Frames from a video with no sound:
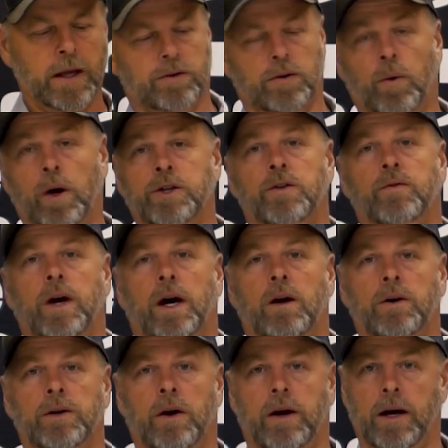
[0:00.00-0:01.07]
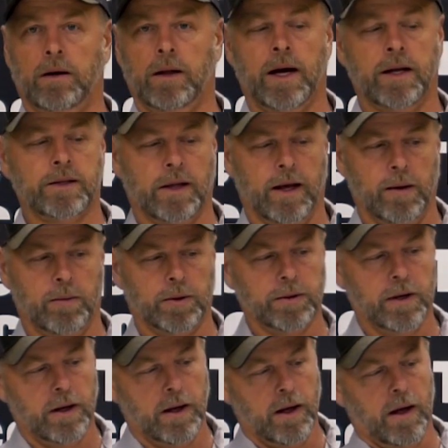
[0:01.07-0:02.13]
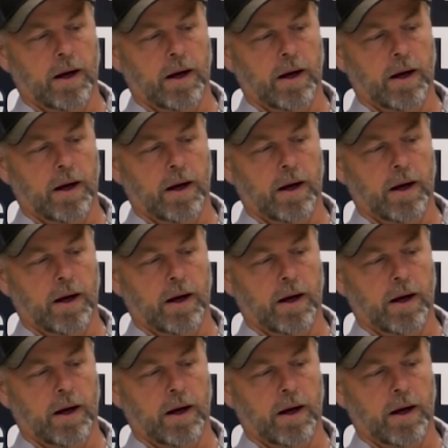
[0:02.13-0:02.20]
So once you've got all your air lines labeled,